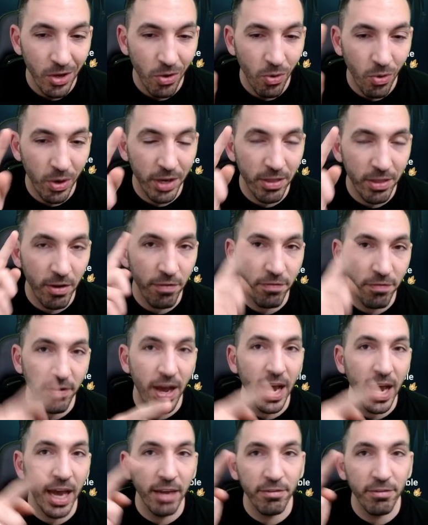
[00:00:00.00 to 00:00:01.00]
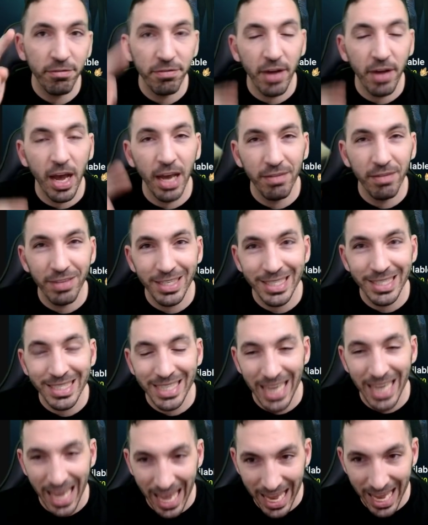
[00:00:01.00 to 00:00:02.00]
or either 5 5 and
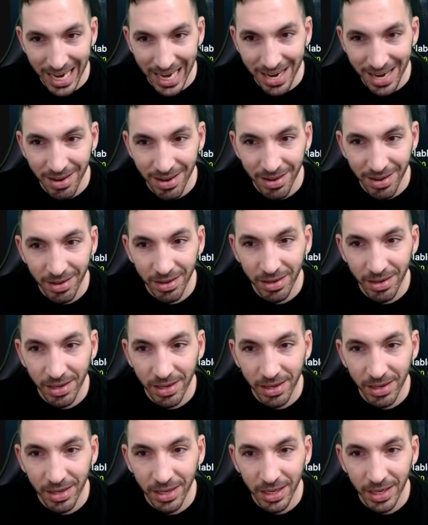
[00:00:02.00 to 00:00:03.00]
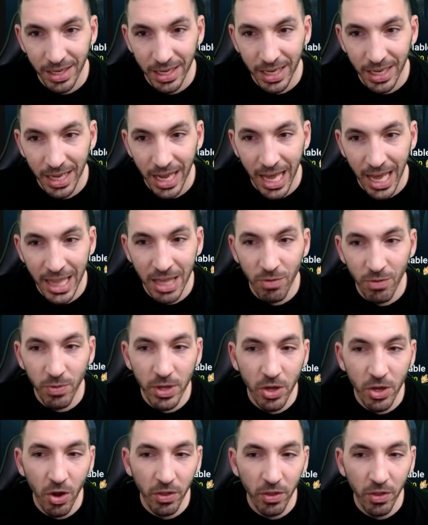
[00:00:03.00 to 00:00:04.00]
10 and then we
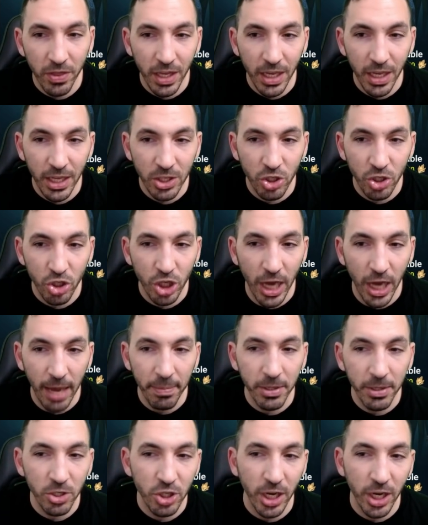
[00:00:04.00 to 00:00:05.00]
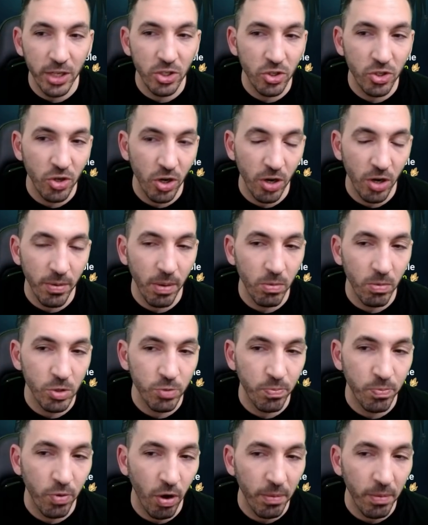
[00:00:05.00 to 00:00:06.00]
got the Champion Chase tournament,
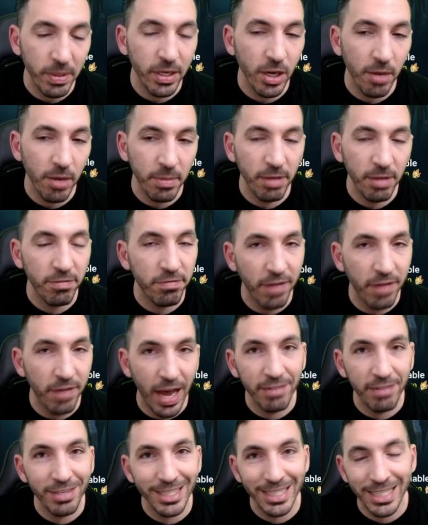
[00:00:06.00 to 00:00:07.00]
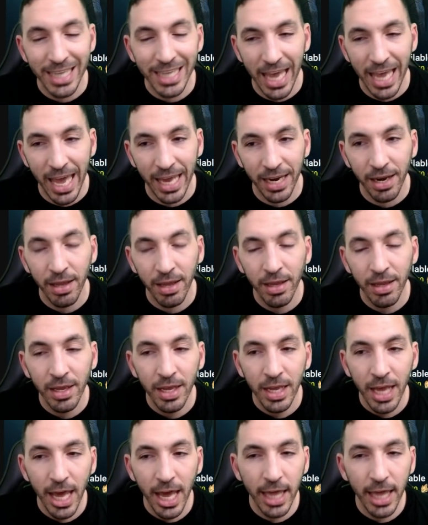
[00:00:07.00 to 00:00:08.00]
which probably going to be 5 and 10.
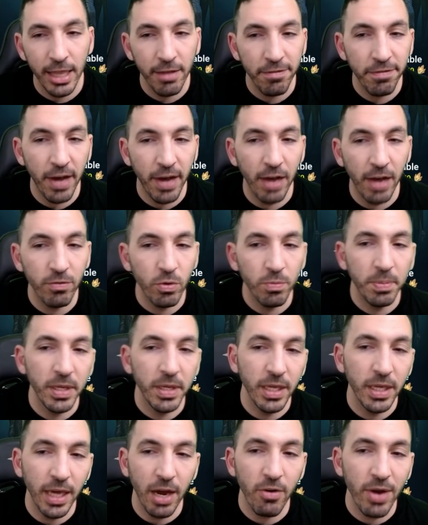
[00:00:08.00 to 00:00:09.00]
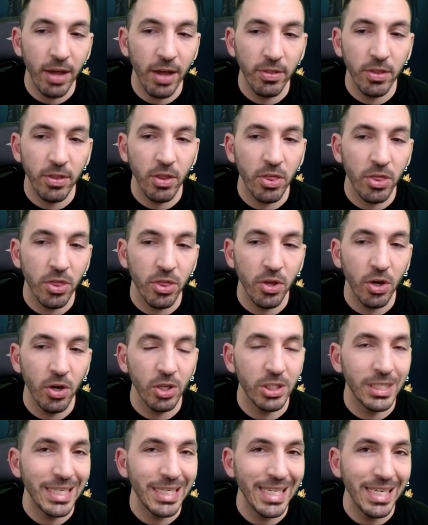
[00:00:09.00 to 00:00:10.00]
And the 5 will be around the
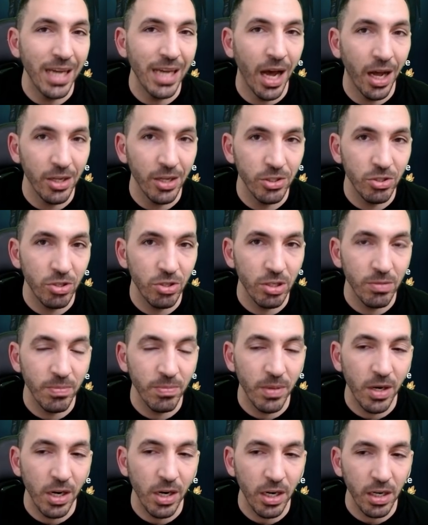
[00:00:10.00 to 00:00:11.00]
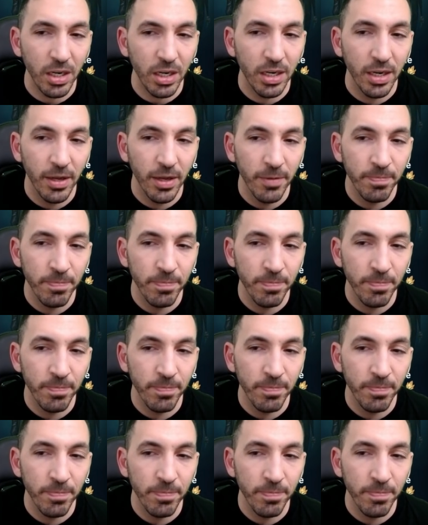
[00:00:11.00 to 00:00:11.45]
1300 mark.